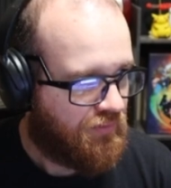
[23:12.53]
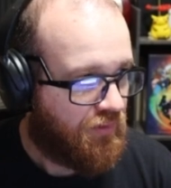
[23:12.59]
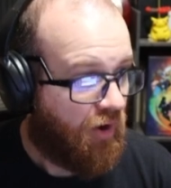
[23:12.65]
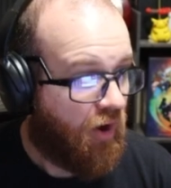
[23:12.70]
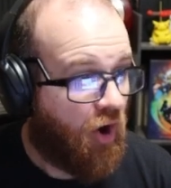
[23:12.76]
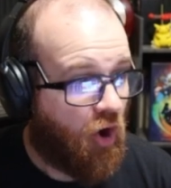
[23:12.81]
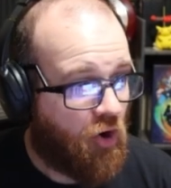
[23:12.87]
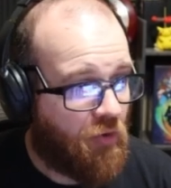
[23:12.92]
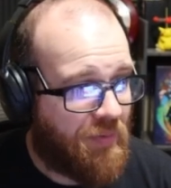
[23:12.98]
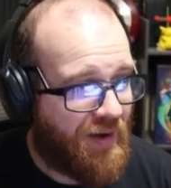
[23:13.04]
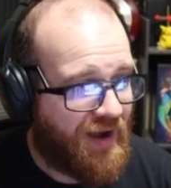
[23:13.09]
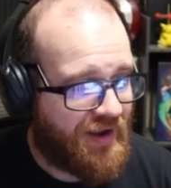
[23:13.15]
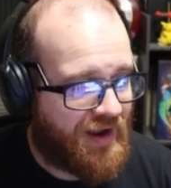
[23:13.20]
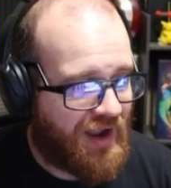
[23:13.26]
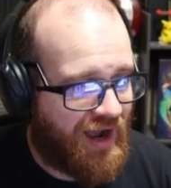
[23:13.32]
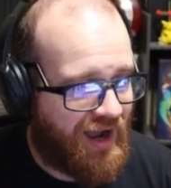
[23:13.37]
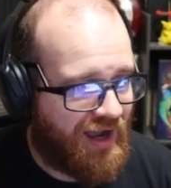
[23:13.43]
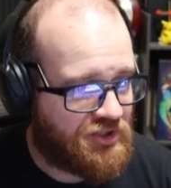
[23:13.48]
Oh my
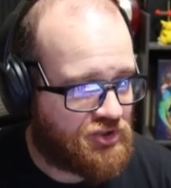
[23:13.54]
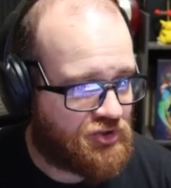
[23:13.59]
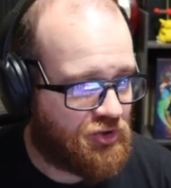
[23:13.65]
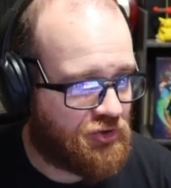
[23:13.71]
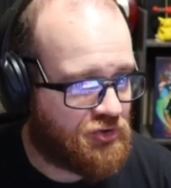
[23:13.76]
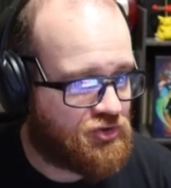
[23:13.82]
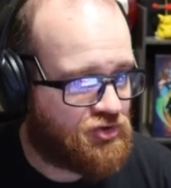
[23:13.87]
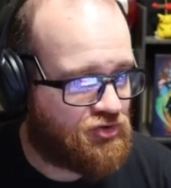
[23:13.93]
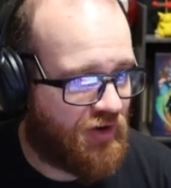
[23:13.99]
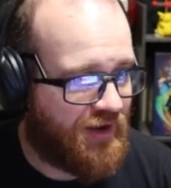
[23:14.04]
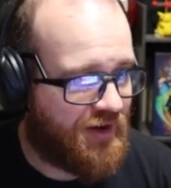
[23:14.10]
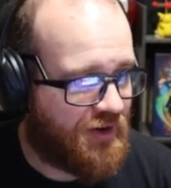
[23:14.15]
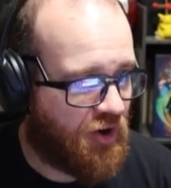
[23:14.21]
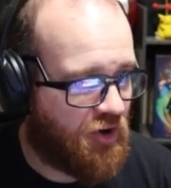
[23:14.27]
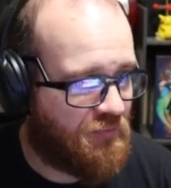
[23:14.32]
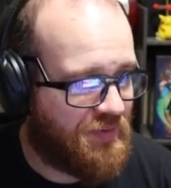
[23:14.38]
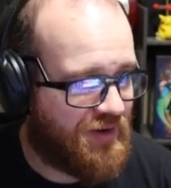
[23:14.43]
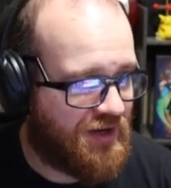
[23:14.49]
gosh, their
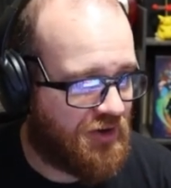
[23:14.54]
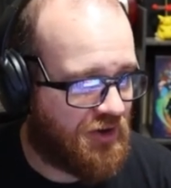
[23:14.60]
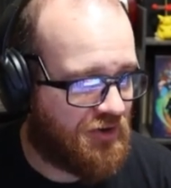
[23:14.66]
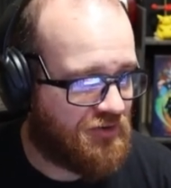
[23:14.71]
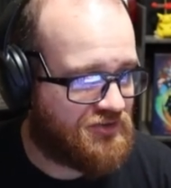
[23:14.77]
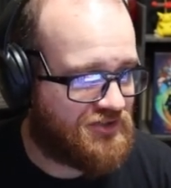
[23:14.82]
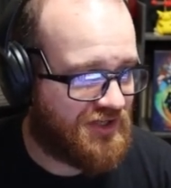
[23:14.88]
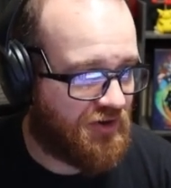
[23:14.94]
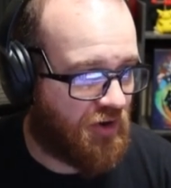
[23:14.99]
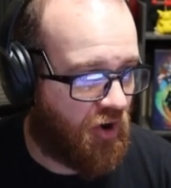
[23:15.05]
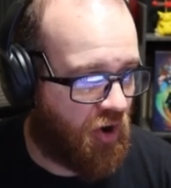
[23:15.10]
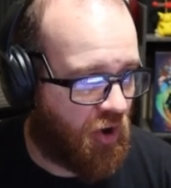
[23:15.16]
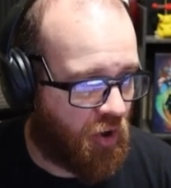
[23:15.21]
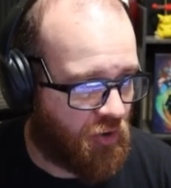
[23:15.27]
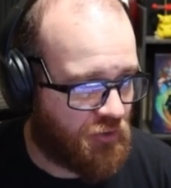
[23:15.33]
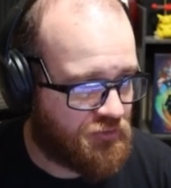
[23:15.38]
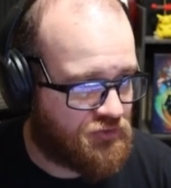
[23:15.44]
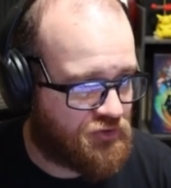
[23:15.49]
Draco Meteor did
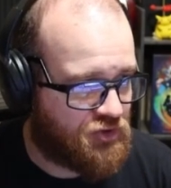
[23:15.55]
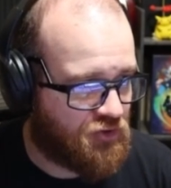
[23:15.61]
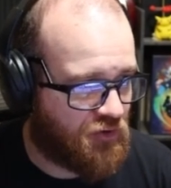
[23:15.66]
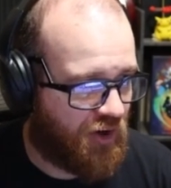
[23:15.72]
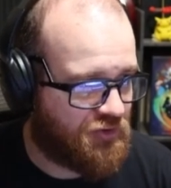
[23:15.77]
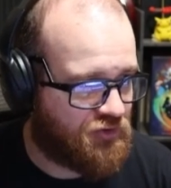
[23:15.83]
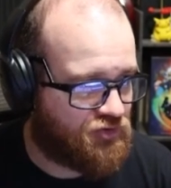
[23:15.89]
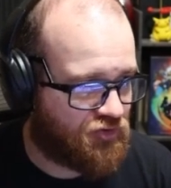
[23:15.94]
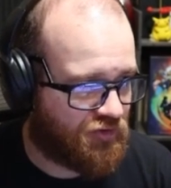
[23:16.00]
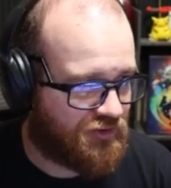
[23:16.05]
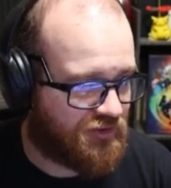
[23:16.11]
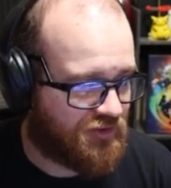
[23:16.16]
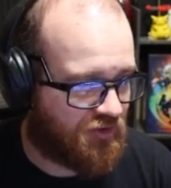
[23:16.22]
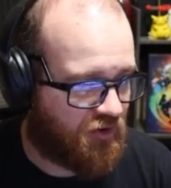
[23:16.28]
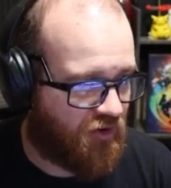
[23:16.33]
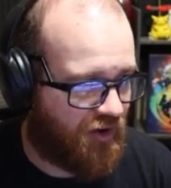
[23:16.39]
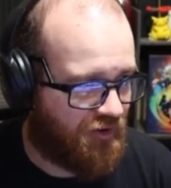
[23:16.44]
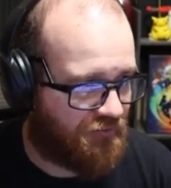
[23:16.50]
all 200 to
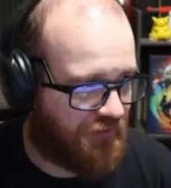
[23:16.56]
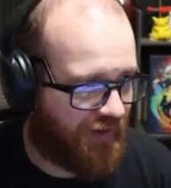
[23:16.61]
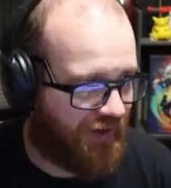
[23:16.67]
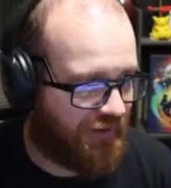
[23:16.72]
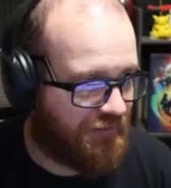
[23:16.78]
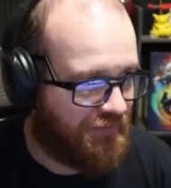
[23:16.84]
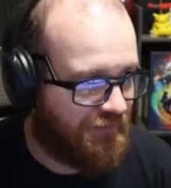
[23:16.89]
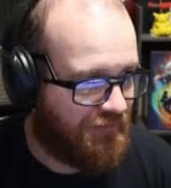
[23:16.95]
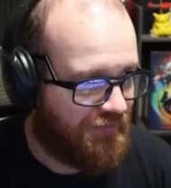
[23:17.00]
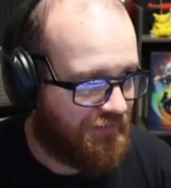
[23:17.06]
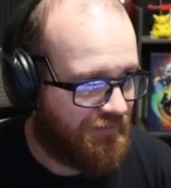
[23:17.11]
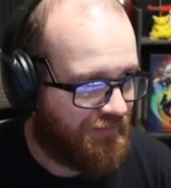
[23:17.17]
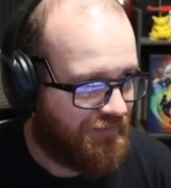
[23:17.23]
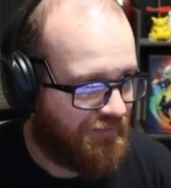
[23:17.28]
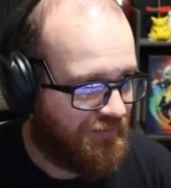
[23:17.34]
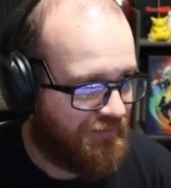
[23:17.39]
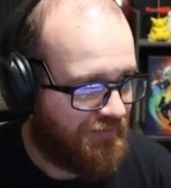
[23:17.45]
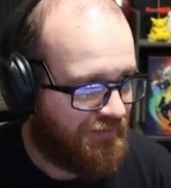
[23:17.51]
Koffing.
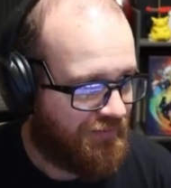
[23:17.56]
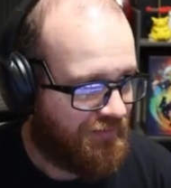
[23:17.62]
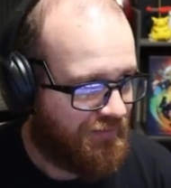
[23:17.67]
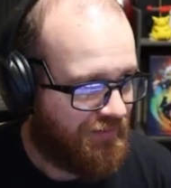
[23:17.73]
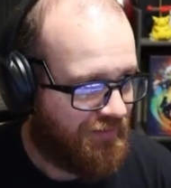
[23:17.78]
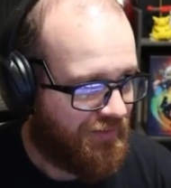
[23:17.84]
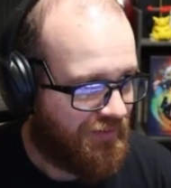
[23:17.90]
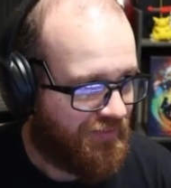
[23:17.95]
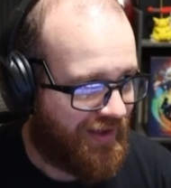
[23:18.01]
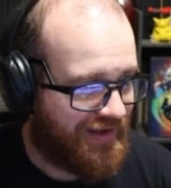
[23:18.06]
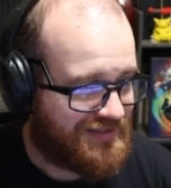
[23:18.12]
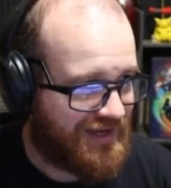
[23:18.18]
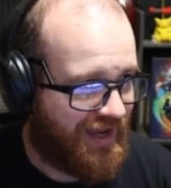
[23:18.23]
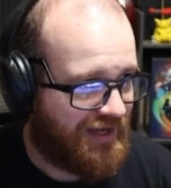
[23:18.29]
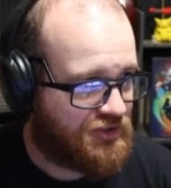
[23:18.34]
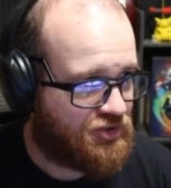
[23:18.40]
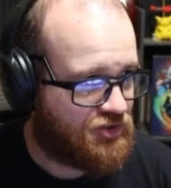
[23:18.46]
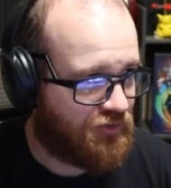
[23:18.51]
That's
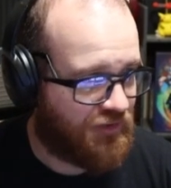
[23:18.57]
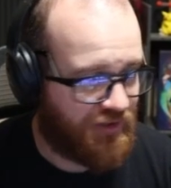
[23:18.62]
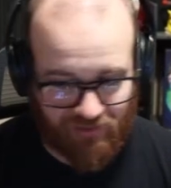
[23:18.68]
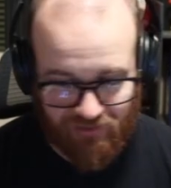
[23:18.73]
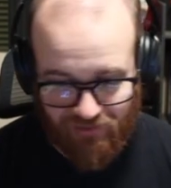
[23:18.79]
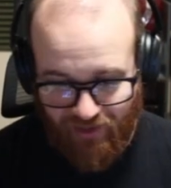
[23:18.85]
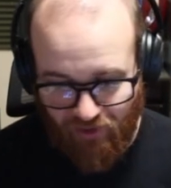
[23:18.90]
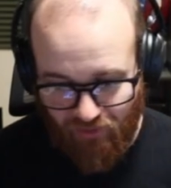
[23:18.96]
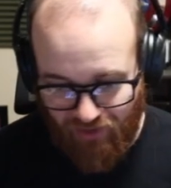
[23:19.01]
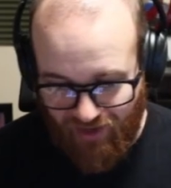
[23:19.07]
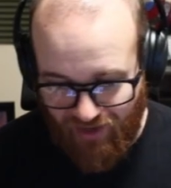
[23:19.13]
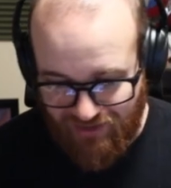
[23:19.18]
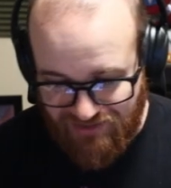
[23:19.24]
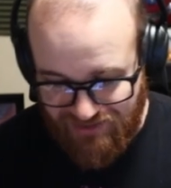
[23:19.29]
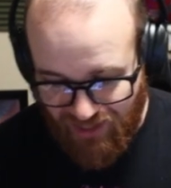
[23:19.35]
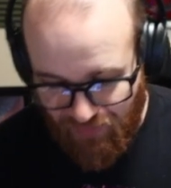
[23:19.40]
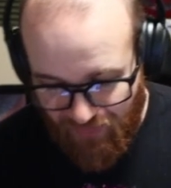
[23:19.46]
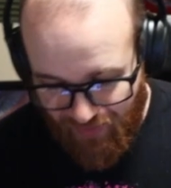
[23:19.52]
actually
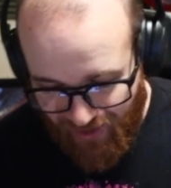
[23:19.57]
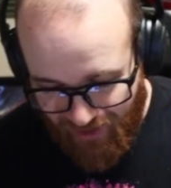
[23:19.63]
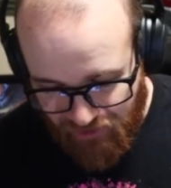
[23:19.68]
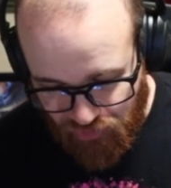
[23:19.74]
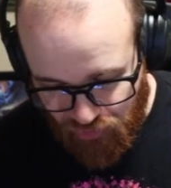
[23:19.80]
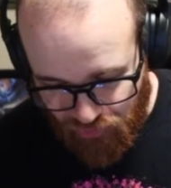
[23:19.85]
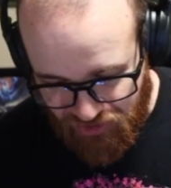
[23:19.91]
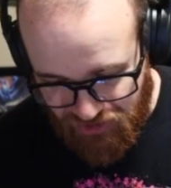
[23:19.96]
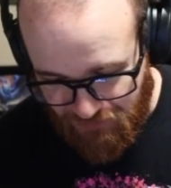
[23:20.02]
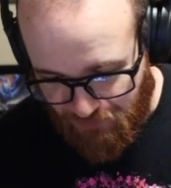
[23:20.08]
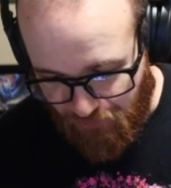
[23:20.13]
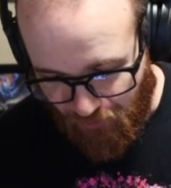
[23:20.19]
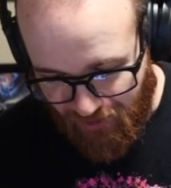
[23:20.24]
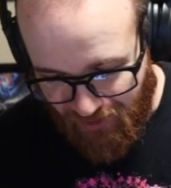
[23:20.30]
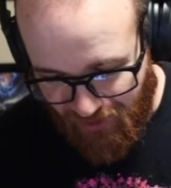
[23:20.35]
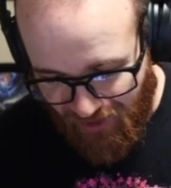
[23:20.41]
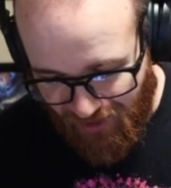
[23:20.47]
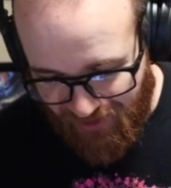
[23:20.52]
hilarious. And then I drew
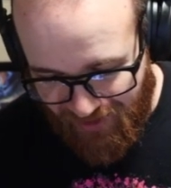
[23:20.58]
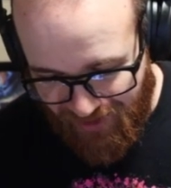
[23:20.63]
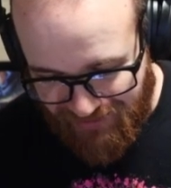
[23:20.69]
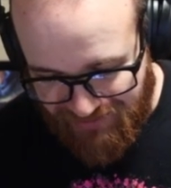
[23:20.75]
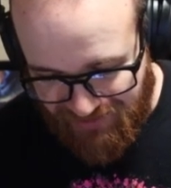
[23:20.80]
Sabrina and get to